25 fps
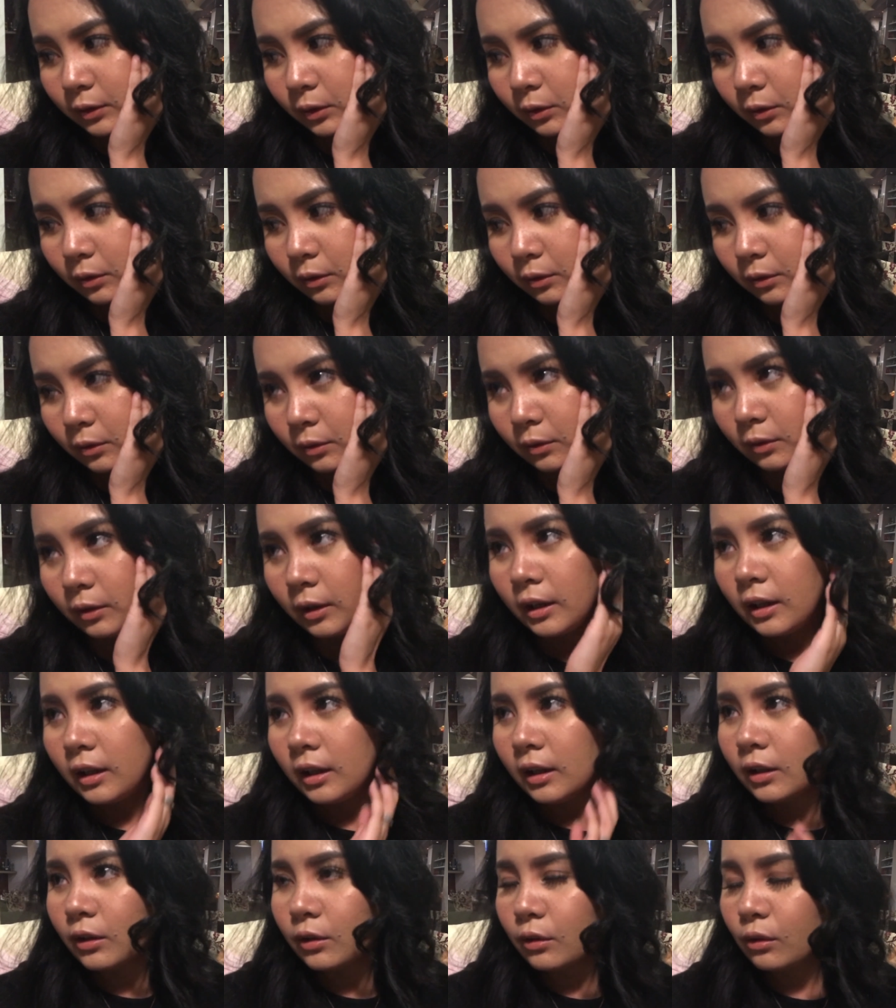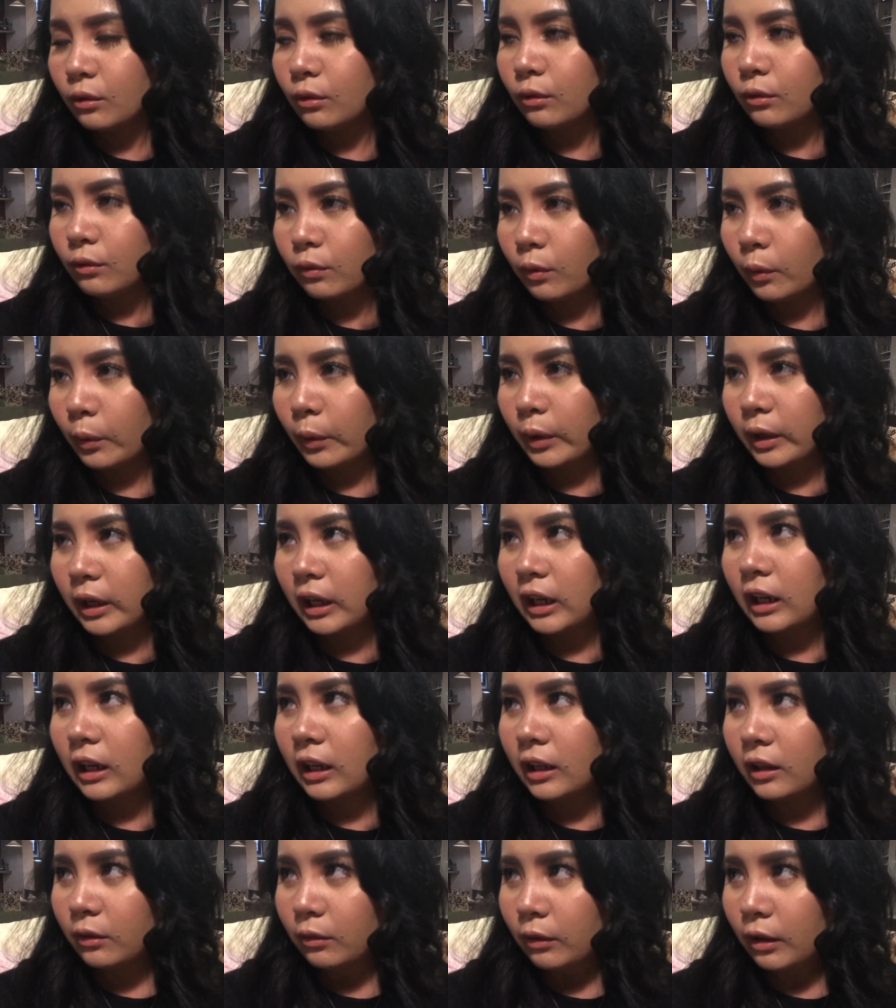So
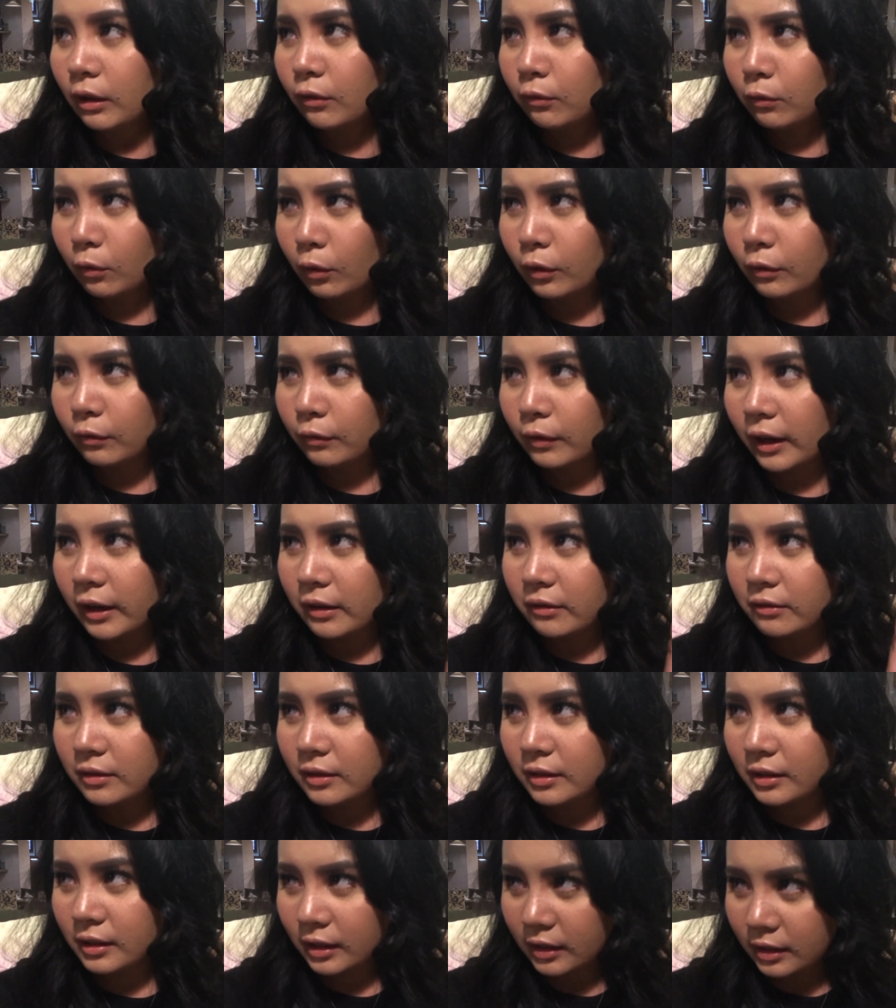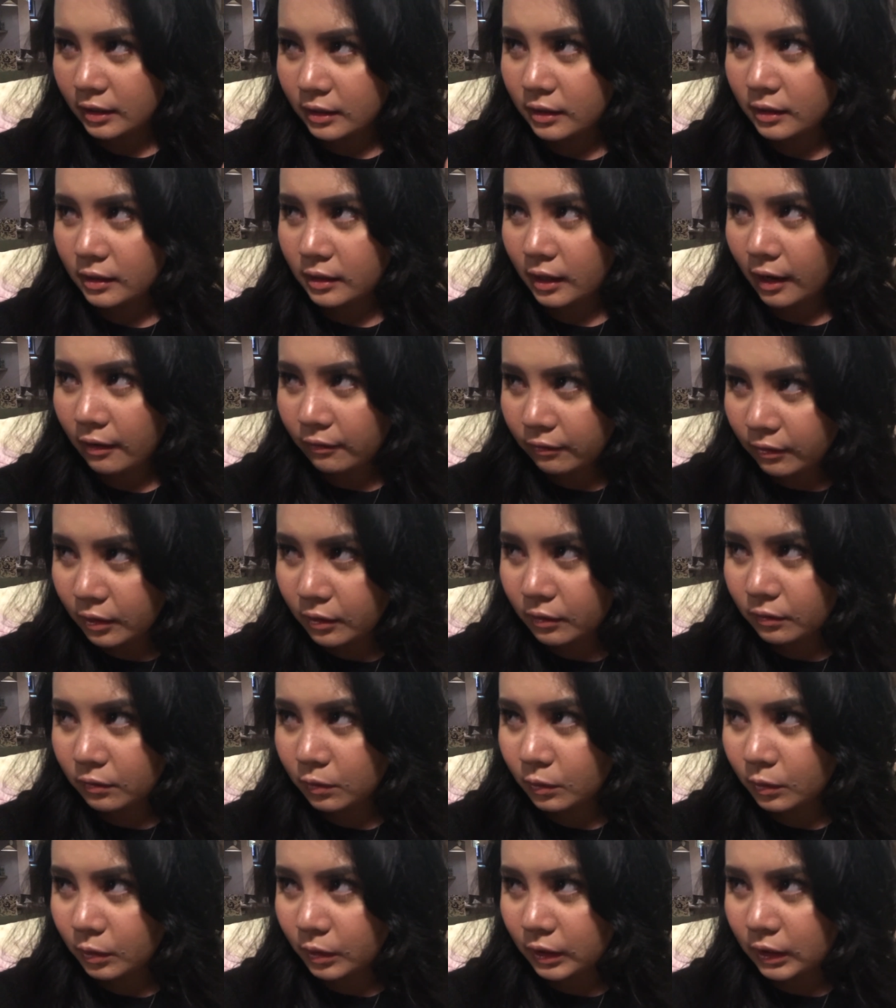2:40, 3, 4, 5, 6,
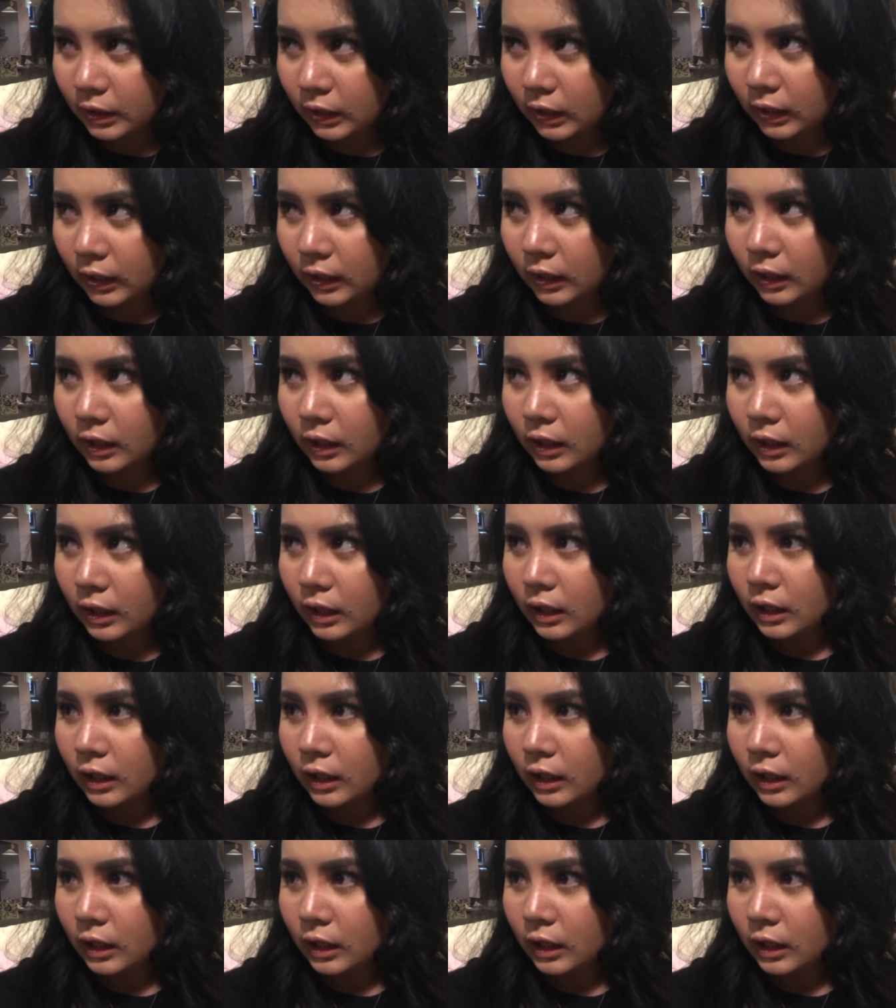7:40.